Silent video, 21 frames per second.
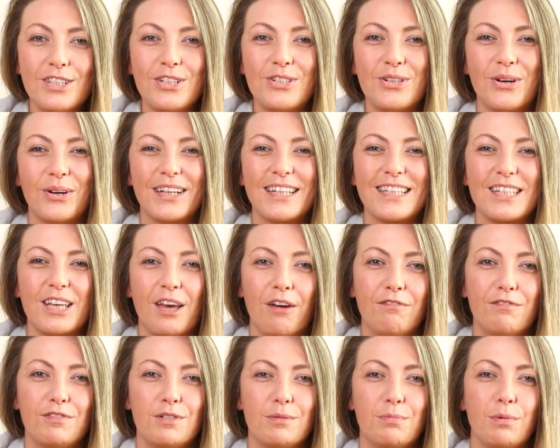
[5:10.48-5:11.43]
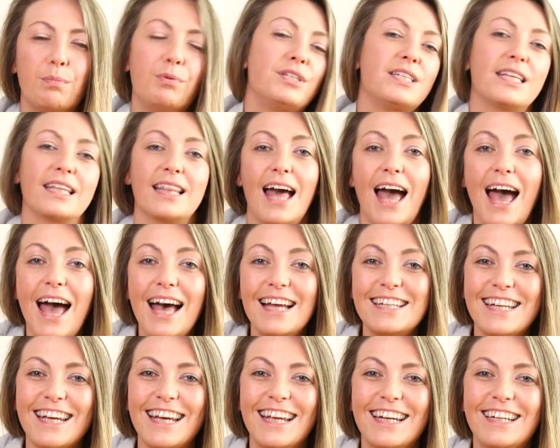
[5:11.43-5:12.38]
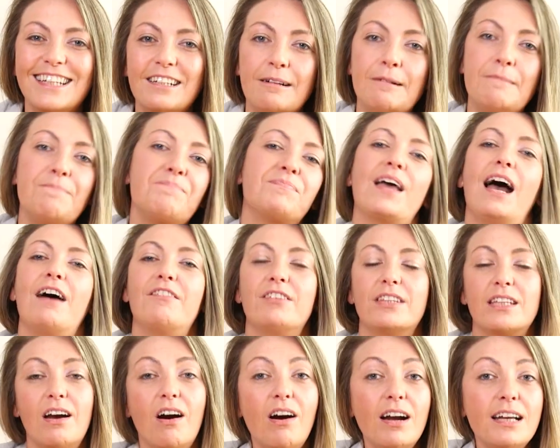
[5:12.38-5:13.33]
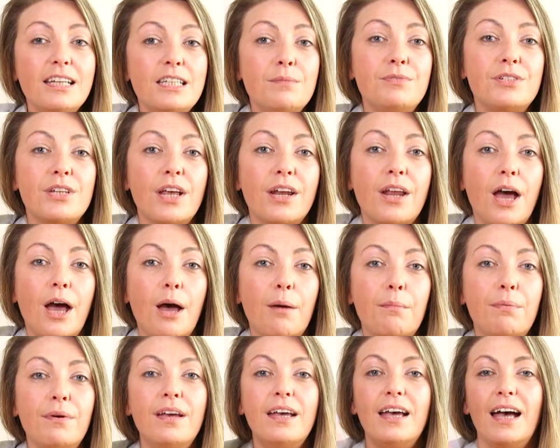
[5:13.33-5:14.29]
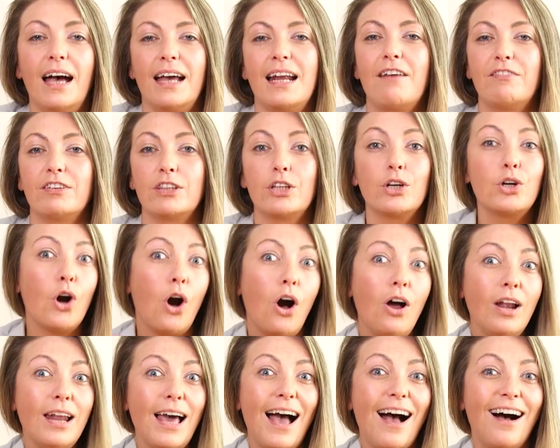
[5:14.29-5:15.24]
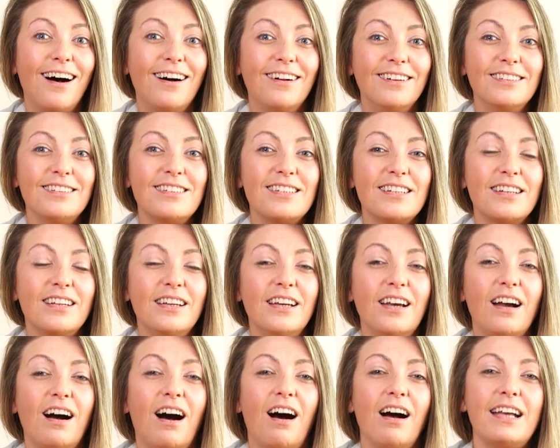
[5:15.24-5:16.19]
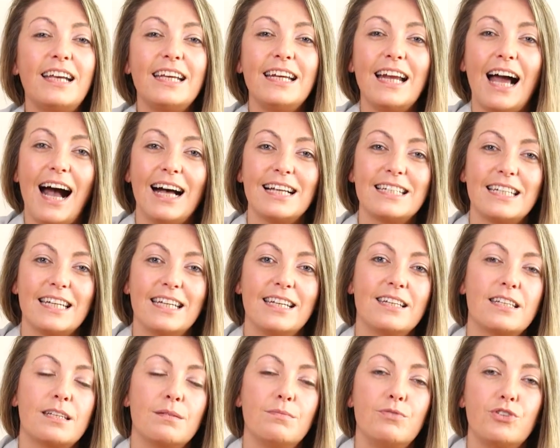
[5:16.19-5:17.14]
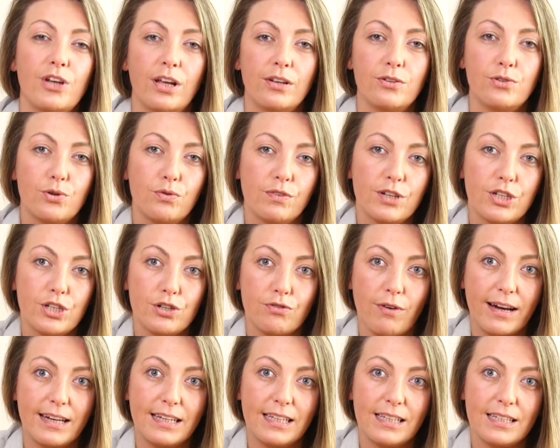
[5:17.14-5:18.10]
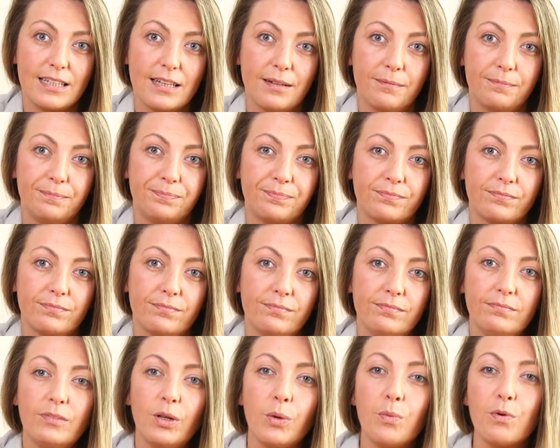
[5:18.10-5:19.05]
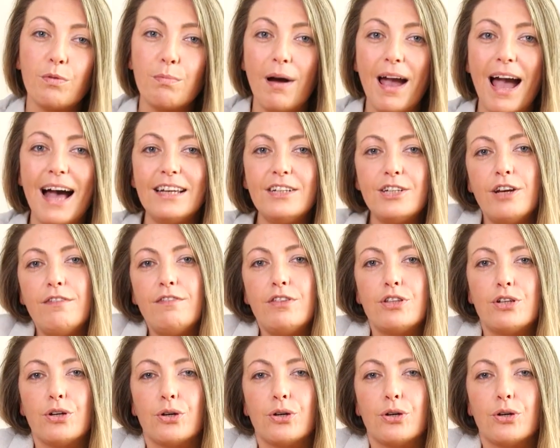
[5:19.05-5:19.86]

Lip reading: the dog is comfortable putting their head in, having the item done up and having the collar held, I can add in some gentle restraint. With my hand over the